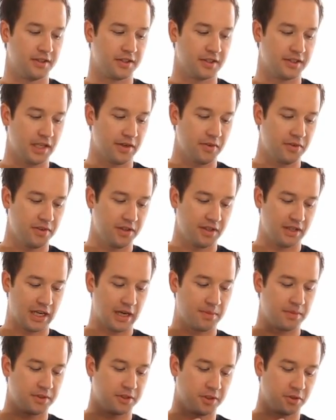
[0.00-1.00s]
because everything
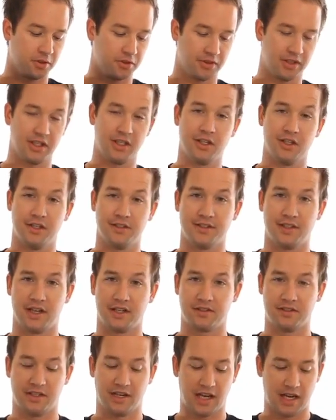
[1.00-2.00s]
aperture related is
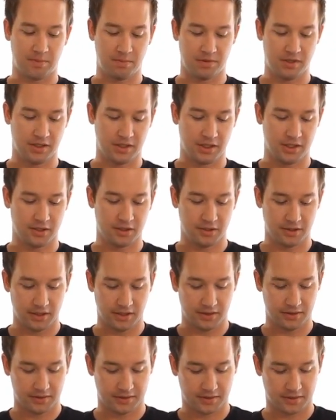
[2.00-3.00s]
actually happening in the
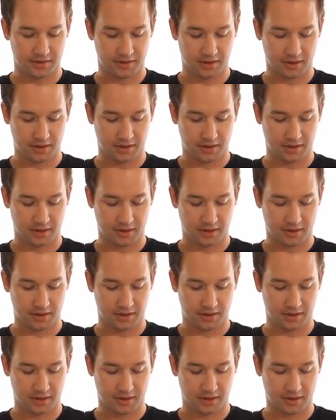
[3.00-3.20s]
lens.